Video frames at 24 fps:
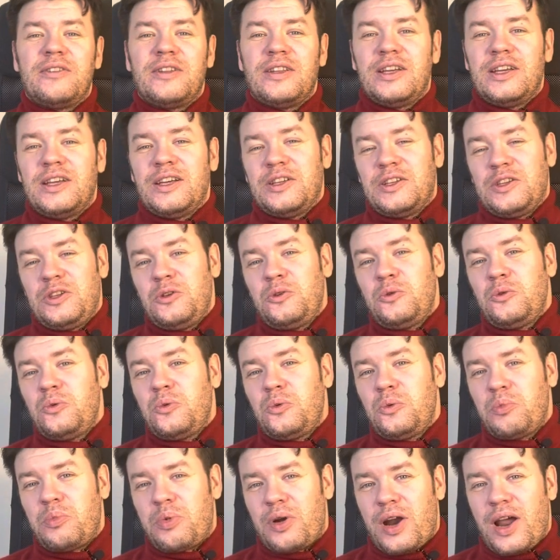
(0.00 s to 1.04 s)
the
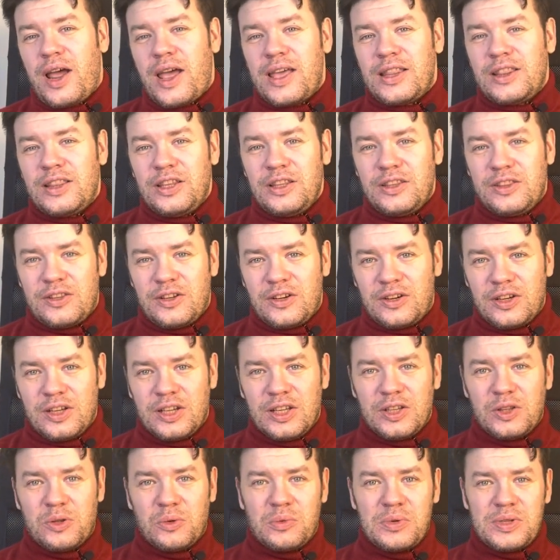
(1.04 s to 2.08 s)
new bright
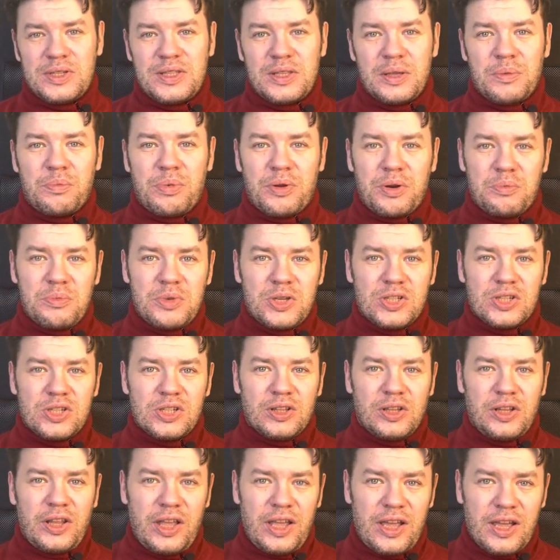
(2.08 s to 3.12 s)
internet with the
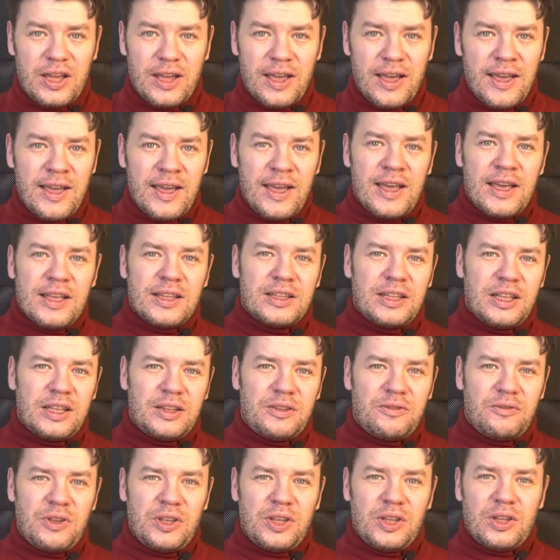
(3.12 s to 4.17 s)
permission layer, that
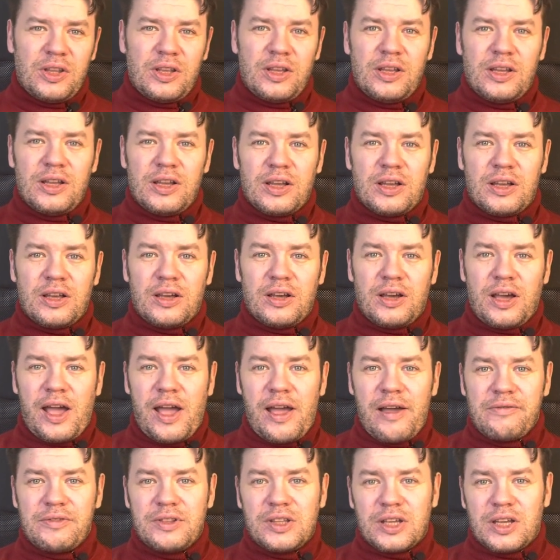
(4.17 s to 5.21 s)
we
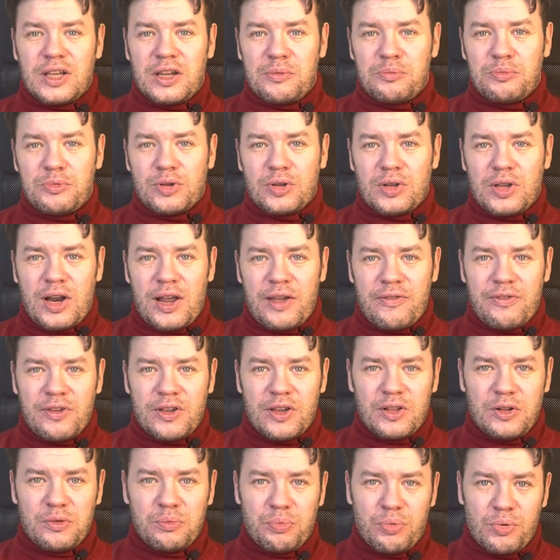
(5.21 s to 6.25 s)
have the
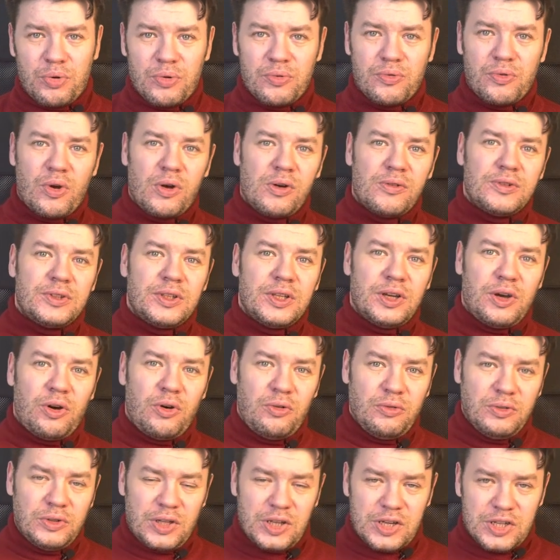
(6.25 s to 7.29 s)
cryptographical proof of the
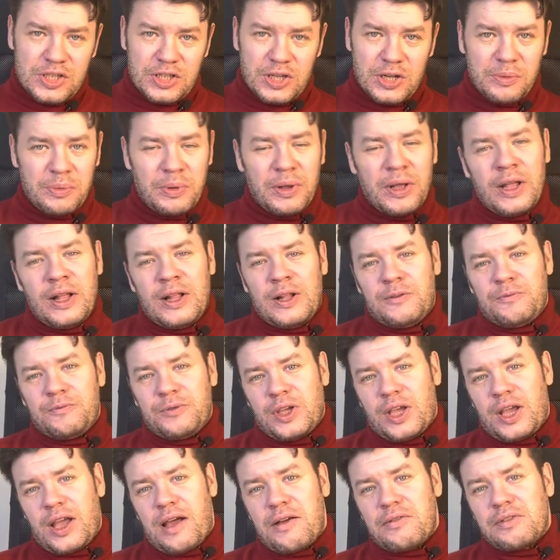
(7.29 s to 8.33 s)
ownership,
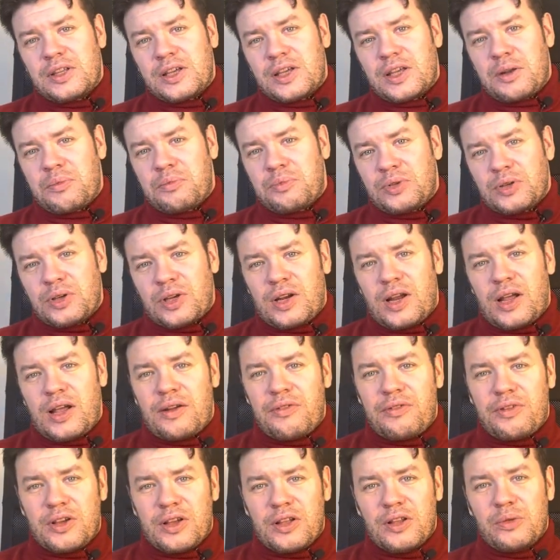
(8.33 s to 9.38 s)
we have the
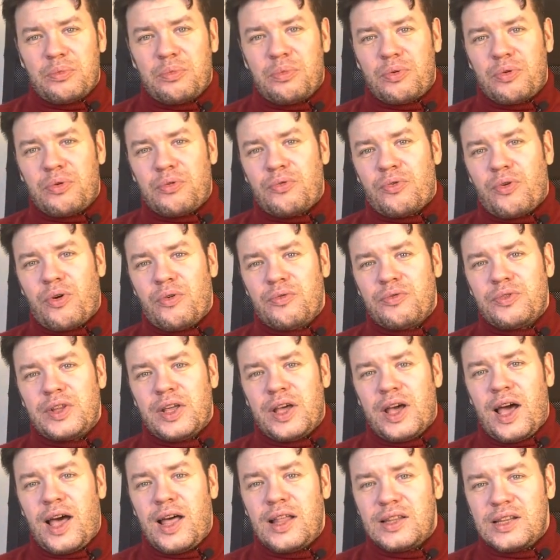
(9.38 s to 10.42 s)
cryptographical proof of the
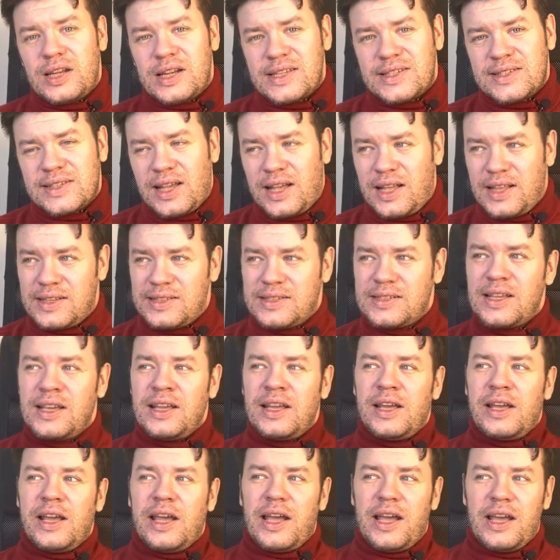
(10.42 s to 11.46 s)
addressants,
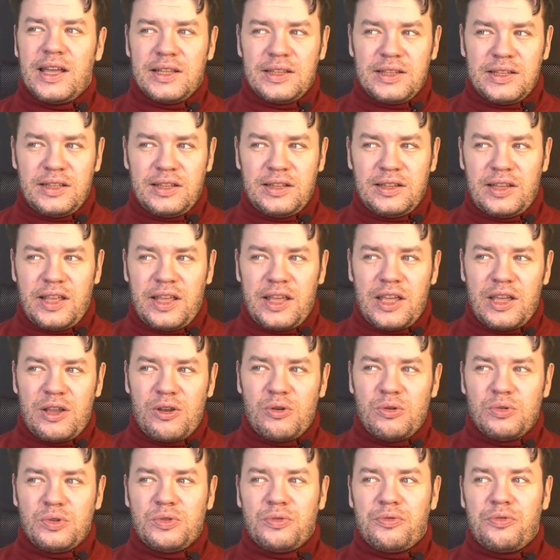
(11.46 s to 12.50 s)
and they
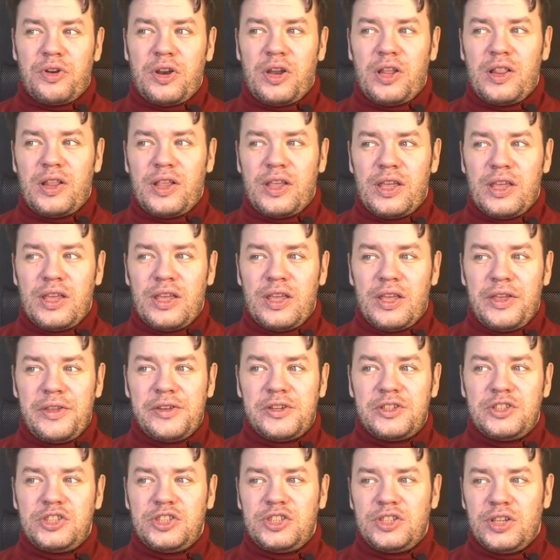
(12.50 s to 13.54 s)
could freely
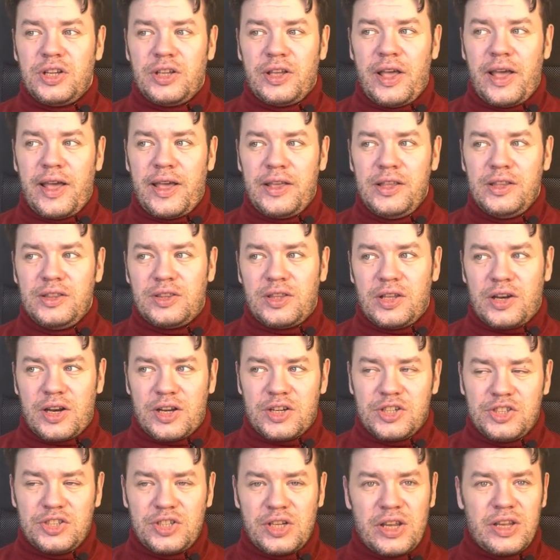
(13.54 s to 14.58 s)

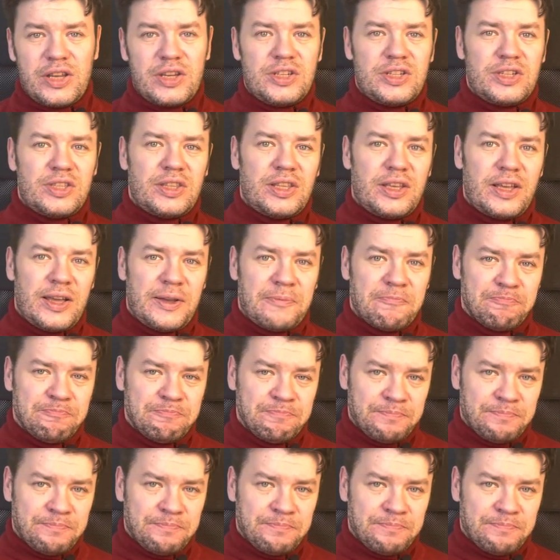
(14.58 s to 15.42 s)
interchange the